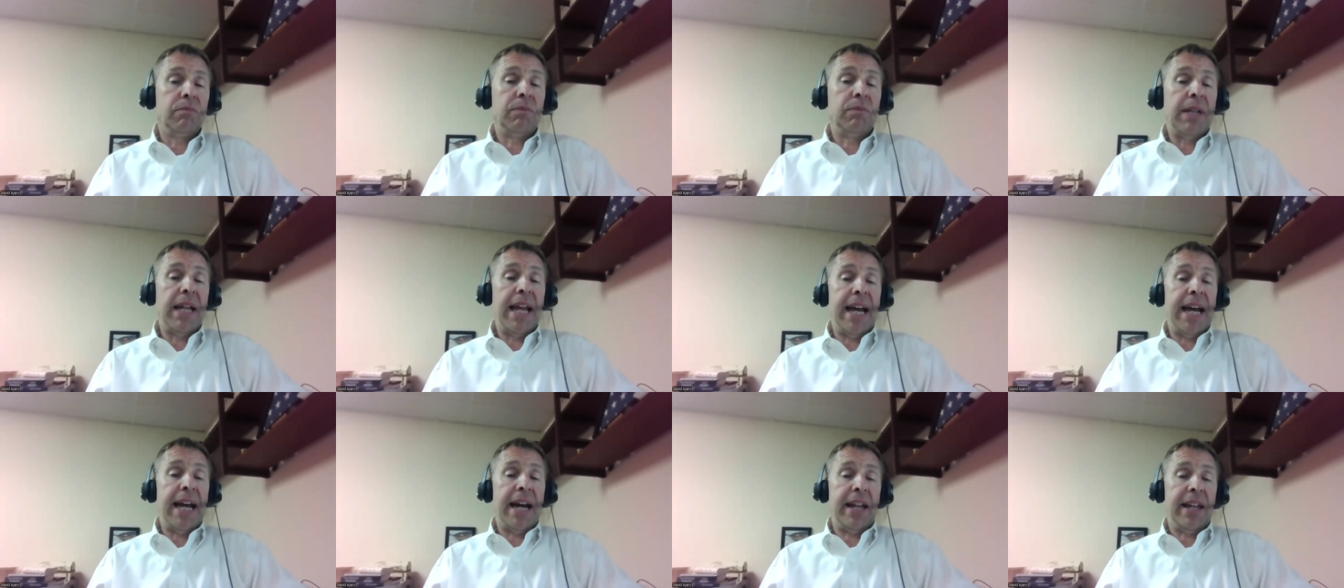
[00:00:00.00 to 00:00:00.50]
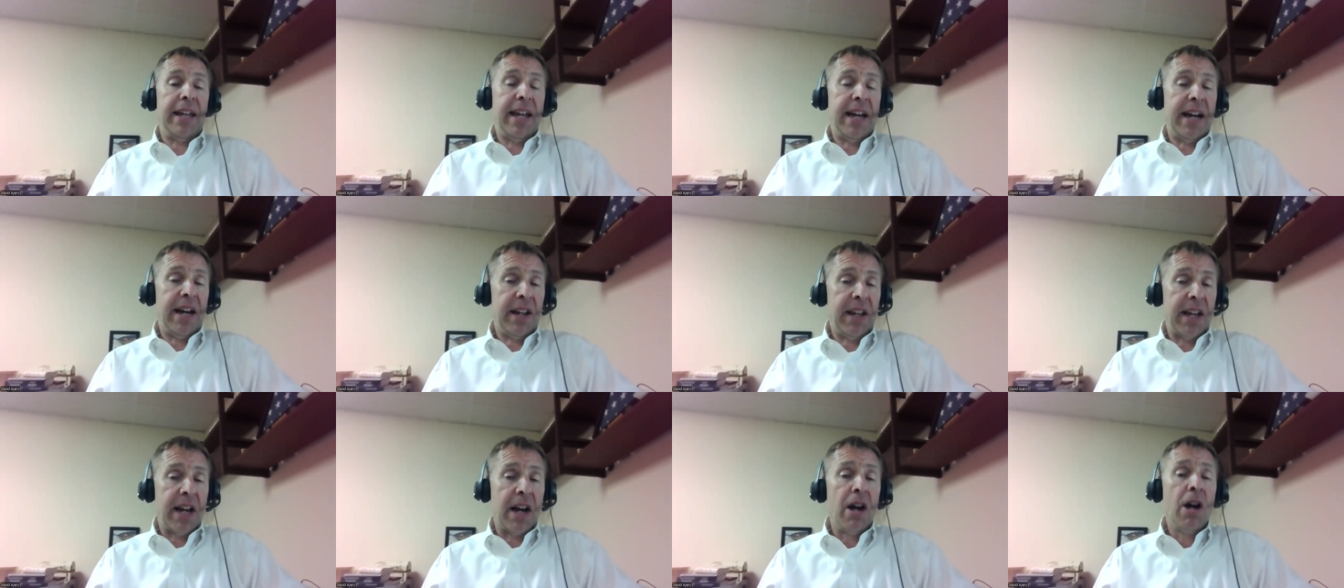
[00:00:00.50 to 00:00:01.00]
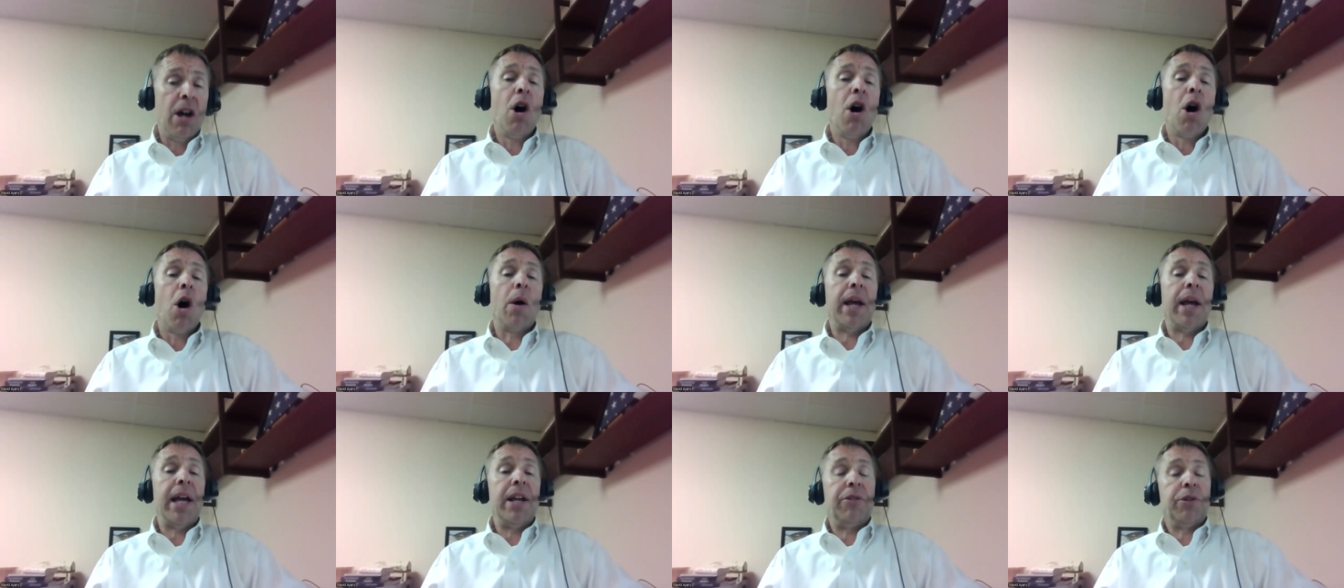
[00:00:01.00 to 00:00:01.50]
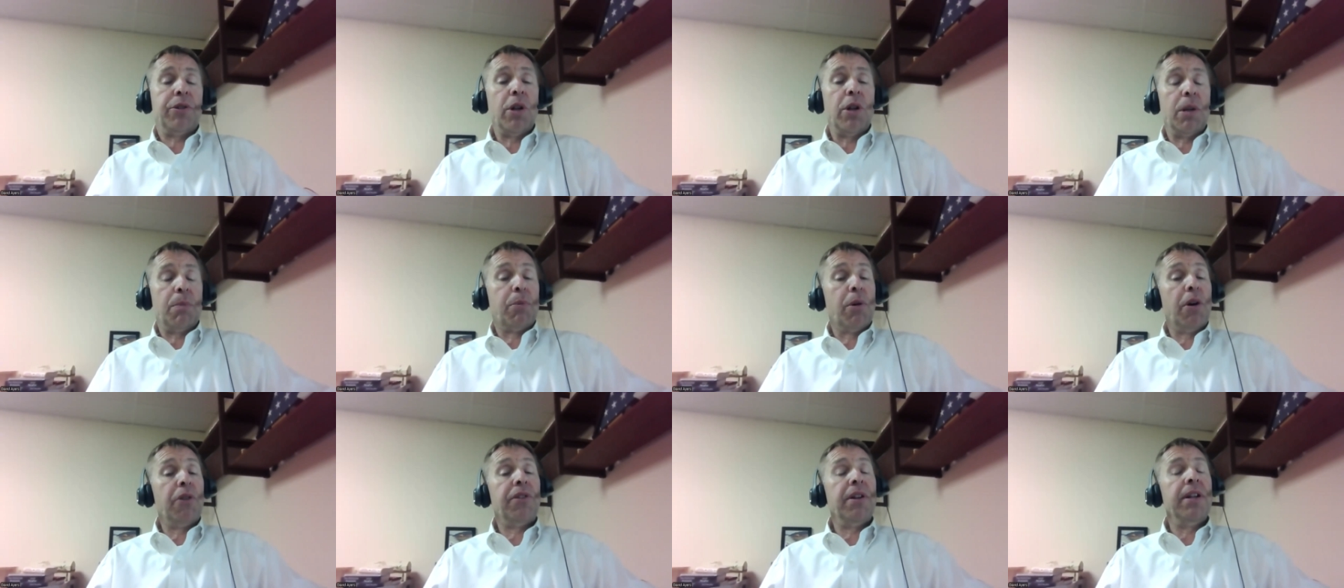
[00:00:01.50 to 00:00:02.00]
Yeah. Okay, so the
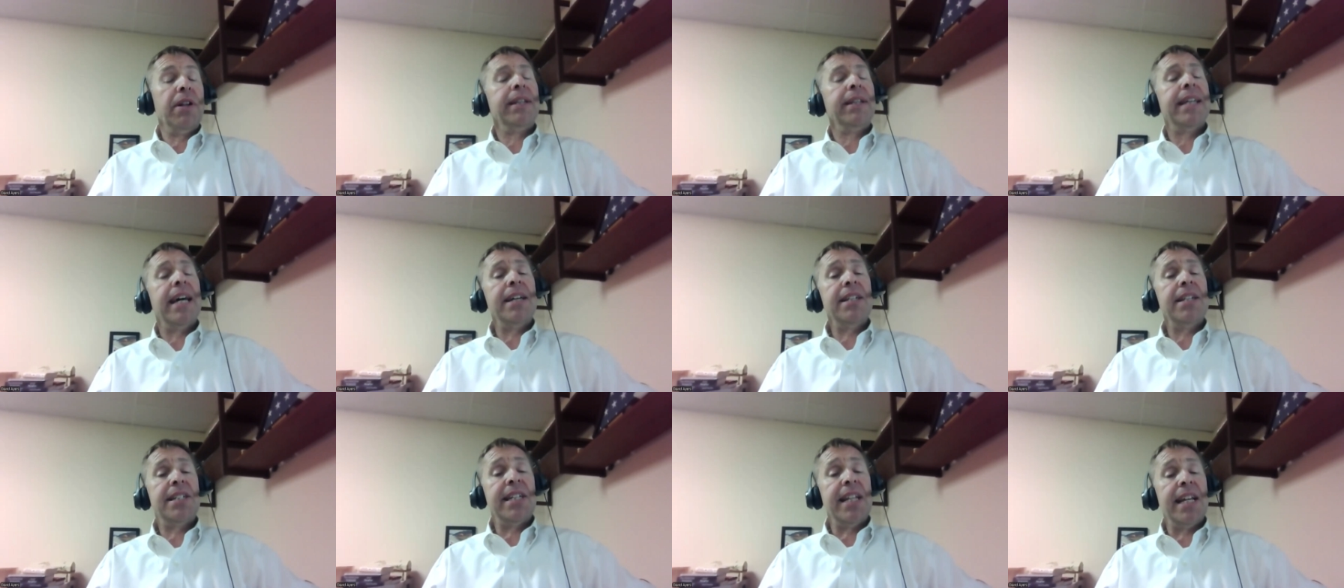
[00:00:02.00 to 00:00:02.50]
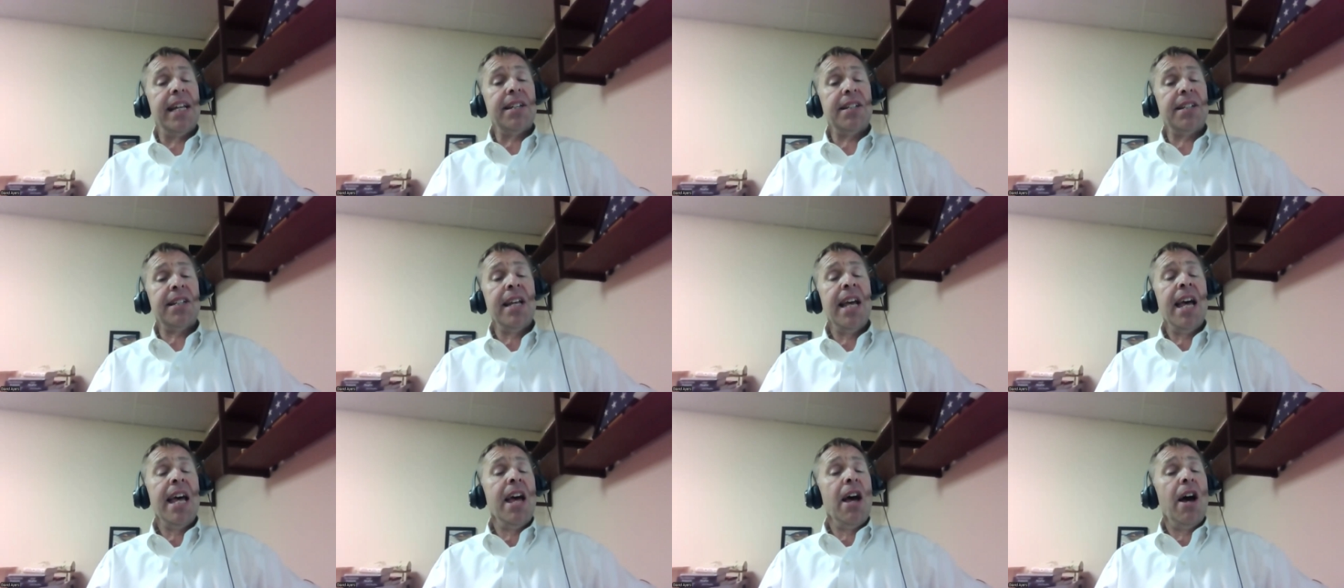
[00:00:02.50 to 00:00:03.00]
person does this.